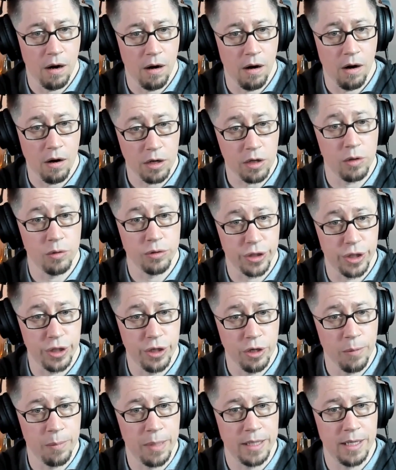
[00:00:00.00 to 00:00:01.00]
are closer to
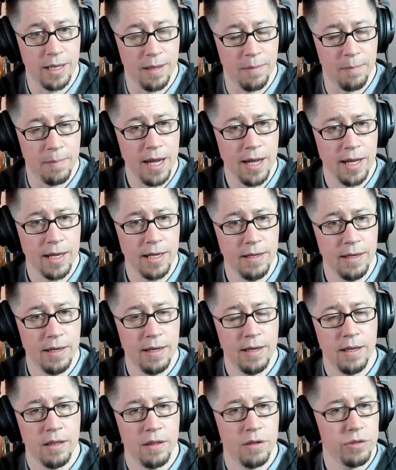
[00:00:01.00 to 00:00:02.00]
your opinion than mine,
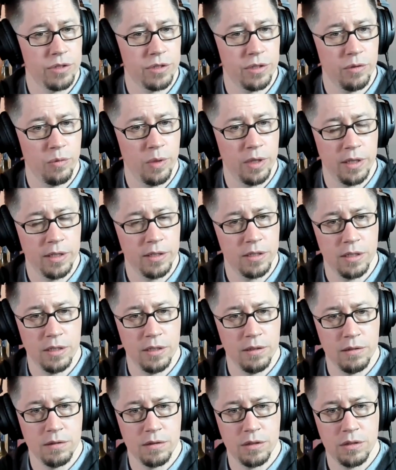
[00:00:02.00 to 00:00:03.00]
they're still willing
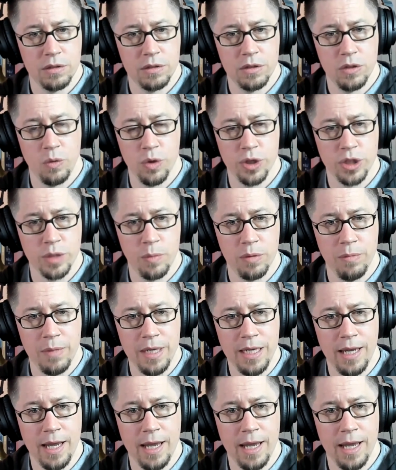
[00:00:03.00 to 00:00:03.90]
to worship with me.